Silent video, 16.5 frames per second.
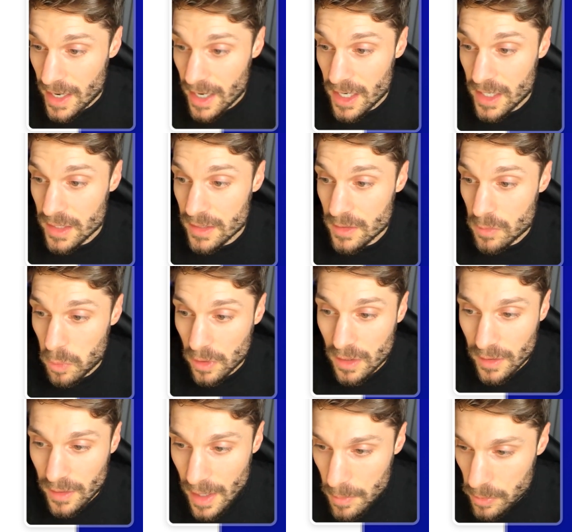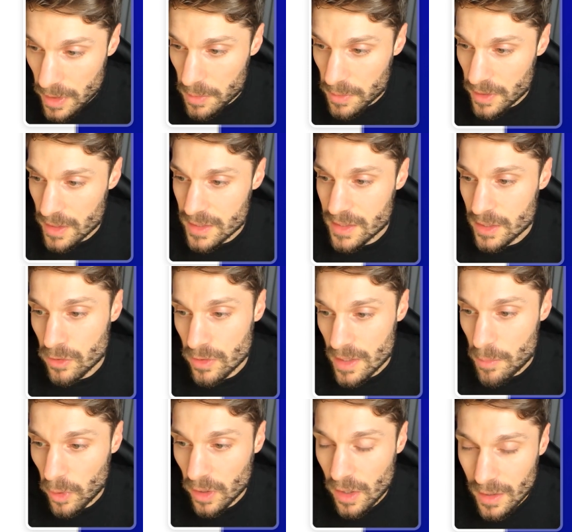and will collaborate with us to
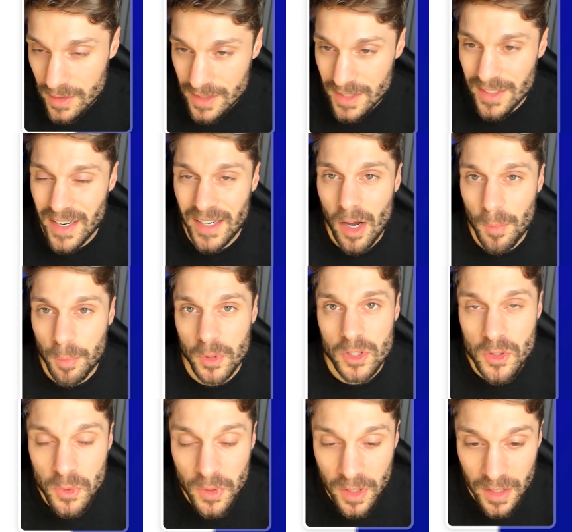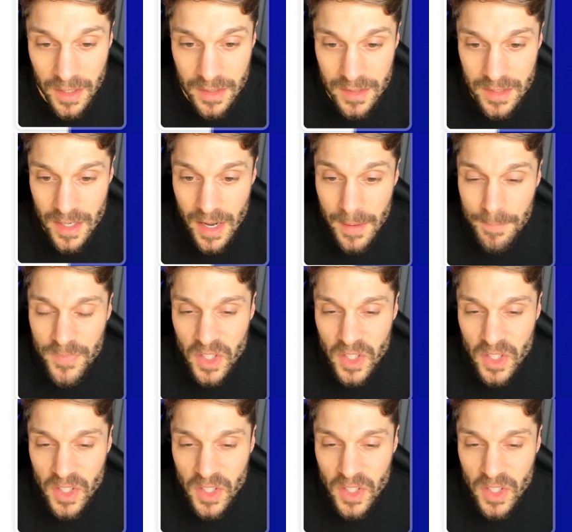create more content and opportunities.